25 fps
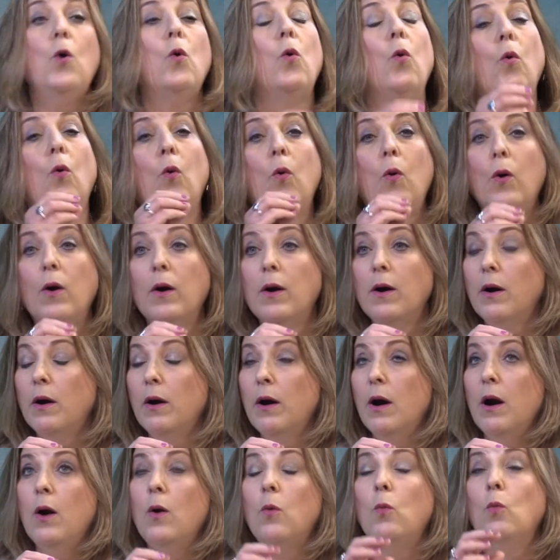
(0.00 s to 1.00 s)
Or
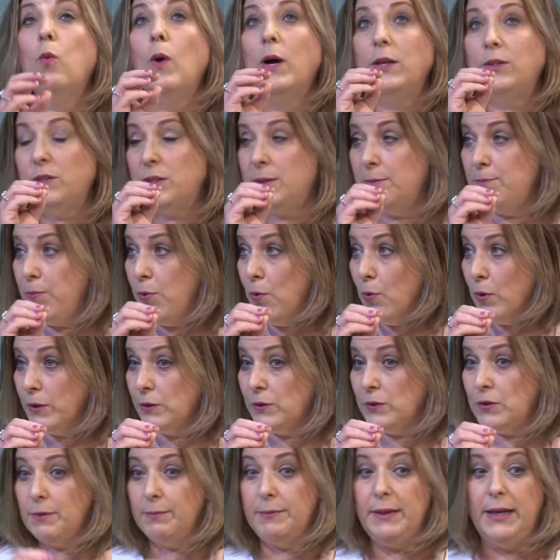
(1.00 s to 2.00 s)
what's
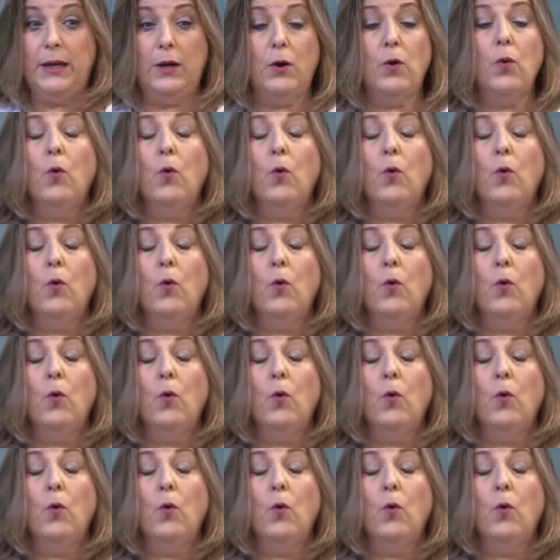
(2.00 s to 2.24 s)
important to me?